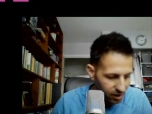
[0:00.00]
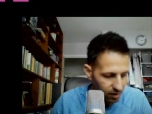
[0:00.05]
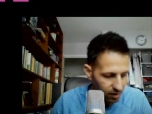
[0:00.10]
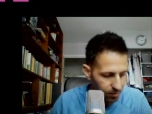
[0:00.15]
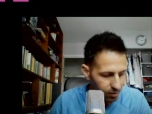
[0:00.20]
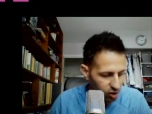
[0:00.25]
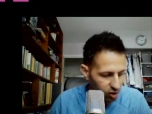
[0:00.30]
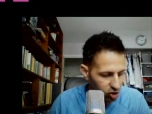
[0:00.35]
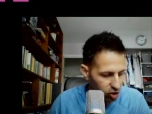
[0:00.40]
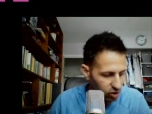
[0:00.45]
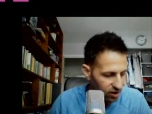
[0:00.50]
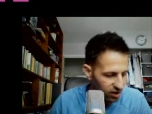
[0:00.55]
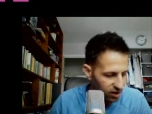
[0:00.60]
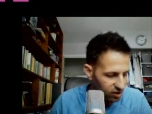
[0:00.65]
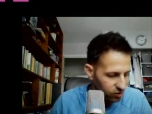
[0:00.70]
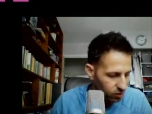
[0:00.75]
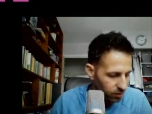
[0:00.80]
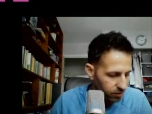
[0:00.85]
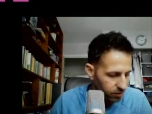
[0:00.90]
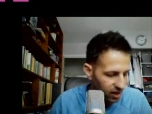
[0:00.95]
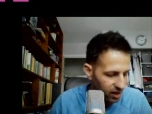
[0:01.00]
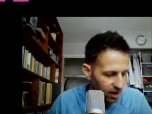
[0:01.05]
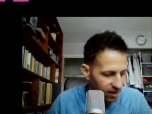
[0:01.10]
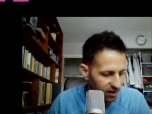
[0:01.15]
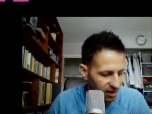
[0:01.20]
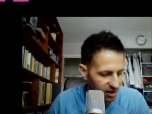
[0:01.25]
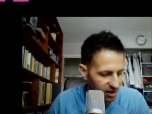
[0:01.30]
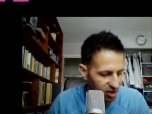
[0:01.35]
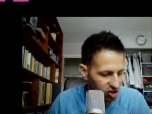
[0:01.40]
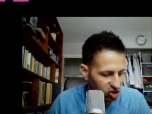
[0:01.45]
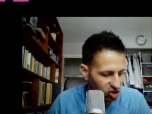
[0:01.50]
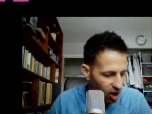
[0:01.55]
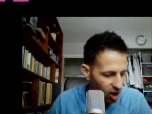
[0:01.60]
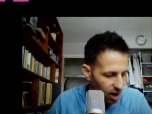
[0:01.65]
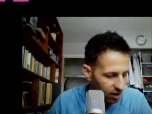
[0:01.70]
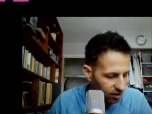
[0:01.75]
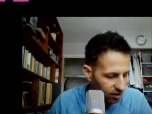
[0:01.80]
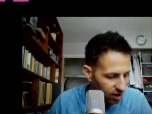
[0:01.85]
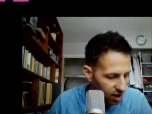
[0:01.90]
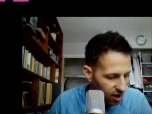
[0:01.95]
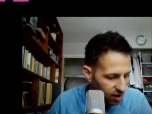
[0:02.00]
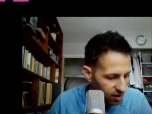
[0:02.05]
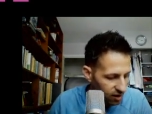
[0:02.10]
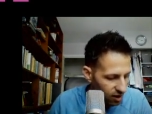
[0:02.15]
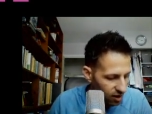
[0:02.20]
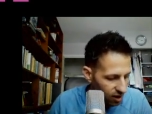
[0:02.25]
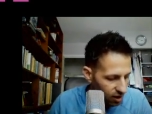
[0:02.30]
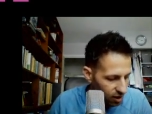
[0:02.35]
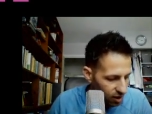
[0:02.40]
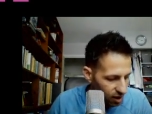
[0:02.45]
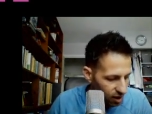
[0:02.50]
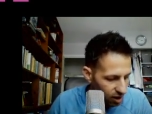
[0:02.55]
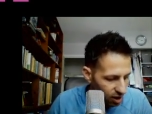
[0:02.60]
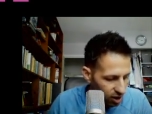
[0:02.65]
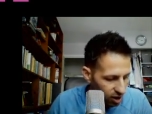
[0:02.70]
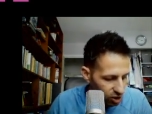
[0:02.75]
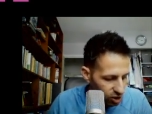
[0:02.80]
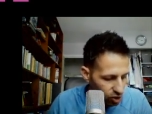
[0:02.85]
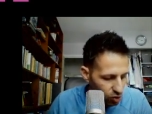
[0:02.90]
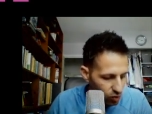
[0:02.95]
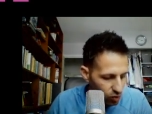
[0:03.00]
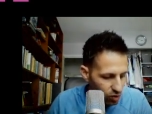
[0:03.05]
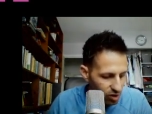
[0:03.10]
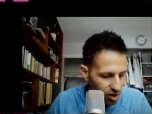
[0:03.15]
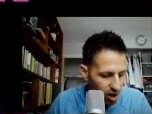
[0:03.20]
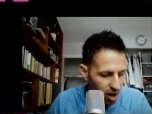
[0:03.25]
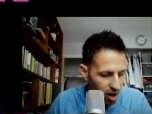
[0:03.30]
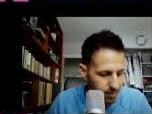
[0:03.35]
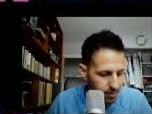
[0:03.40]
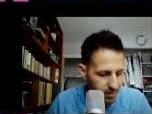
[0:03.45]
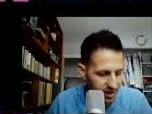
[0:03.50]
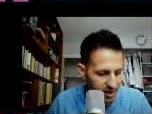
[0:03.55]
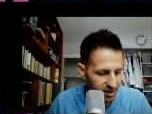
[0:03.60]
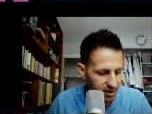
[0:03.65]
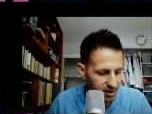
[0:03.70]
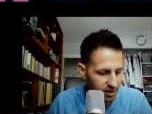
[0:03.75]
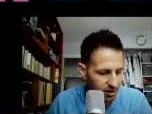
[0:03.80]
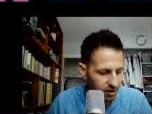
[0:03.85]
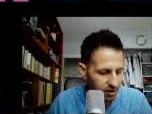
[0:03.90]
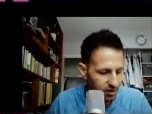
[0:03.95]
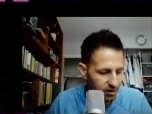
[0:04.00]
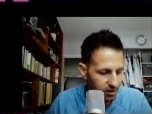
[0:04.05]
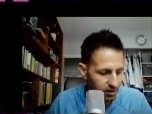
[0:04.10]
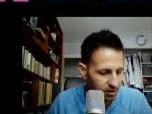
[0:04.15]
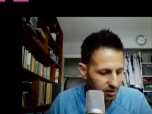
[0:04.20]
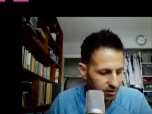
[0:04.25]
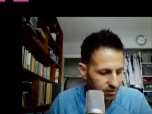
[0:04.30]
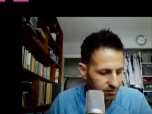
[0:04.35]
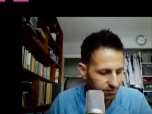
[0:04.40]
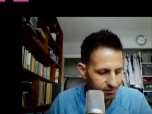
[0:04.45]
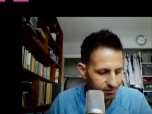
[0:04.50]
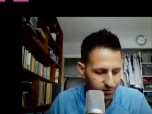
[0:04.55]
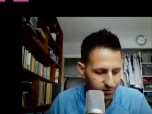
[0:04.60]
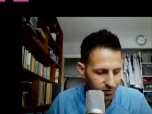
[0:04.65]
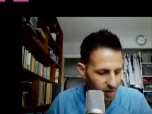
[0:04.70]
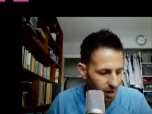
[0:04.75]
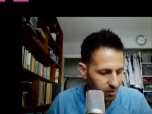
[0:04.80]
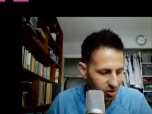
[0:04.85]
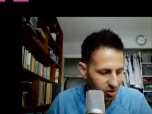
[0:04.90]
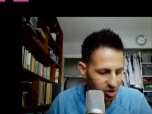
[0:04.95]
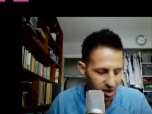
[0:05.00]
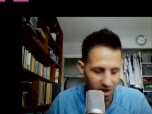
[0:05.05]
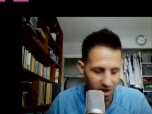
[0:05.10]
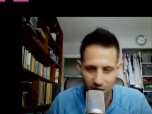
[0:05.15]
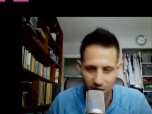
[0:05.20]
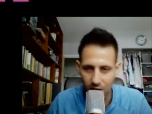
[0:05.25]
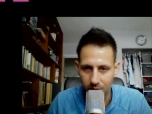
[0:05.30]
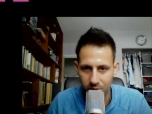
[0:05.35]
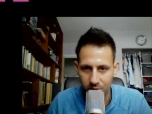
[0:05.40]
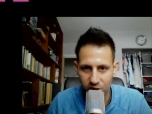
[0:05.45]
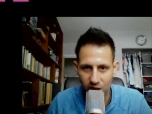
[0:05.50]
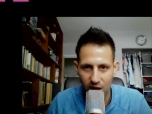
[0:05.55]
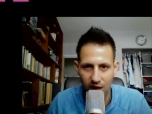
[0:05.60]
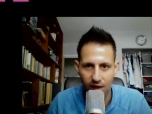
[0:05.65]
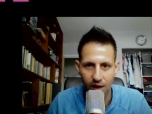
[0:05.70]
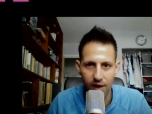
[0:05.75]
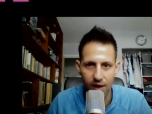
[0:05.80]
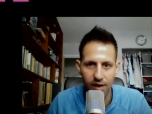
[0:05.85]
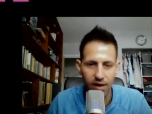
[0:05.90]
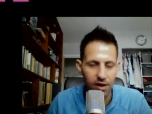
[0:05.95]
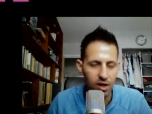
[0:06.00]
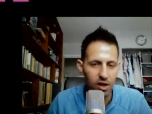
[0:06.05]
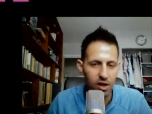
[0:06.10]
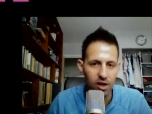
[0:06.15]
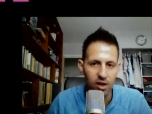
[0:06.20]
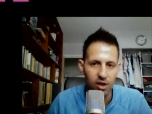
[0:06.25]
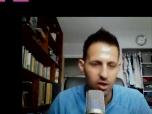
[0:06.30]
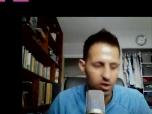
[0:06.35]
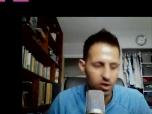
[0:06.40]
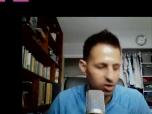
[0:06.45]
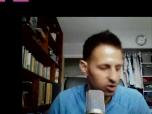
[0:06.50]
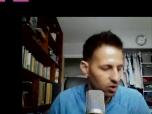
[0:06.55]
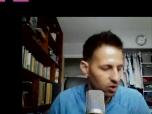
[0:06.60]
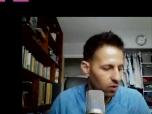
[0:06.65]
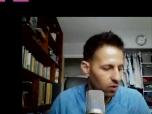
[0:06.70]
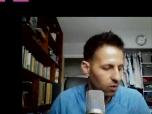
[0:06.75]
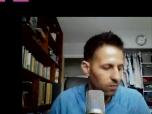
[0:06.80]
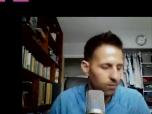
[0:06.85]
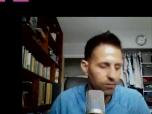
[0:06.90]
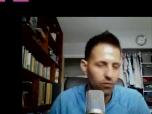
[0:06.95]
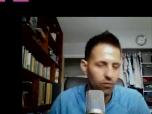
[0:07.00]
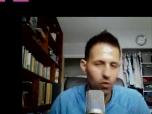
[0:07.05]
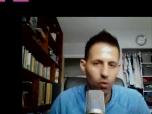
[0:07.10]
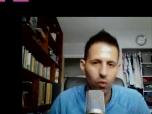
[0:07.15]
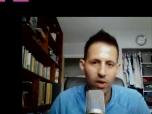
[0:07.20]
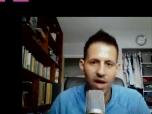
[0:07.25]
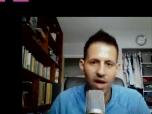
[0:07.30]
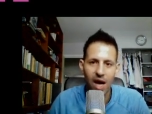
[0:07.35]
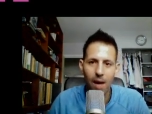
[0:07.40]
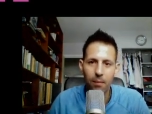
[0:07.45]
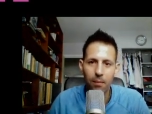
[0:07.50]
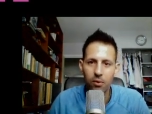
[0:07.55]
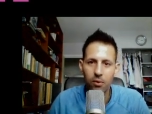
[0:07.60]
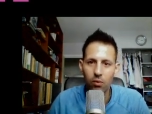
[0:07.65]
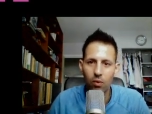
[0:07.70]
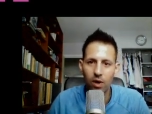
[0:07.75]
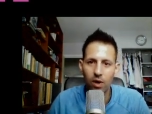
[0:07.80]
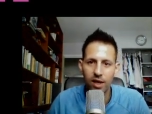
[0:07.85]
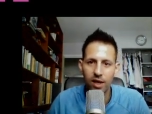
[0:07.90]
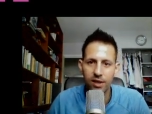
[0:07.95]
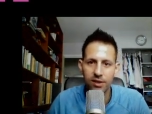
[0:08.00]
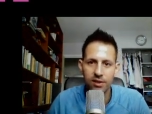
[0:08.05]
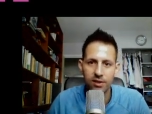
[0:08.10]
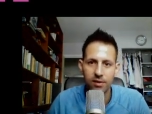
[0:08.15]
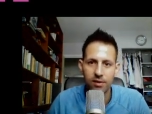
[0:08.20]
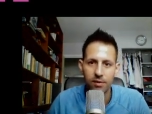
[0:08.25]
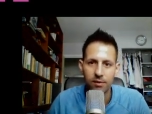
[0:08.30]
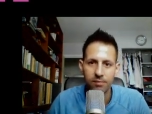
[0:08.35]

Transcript: to butcher this one, but I think it's Shylon Nuerdonbeek. I'm just going to call him Shylon. So what happened was